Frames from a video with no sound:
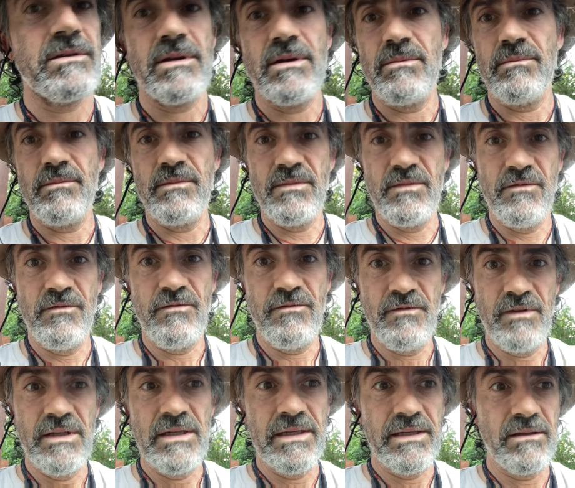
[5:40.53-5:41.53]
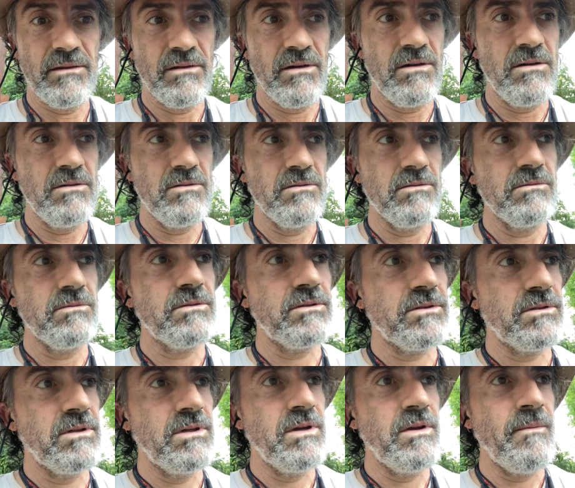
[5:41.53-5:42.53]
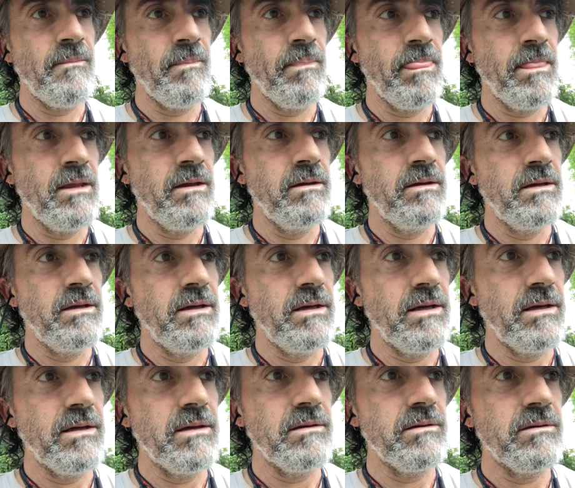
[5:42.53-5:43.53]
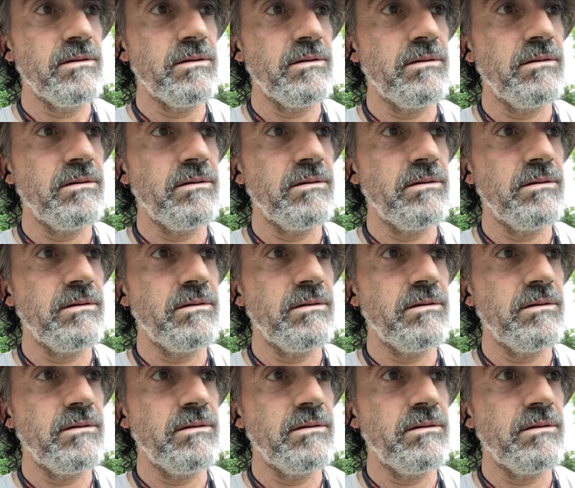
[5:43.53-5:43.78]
kept filling the holes, and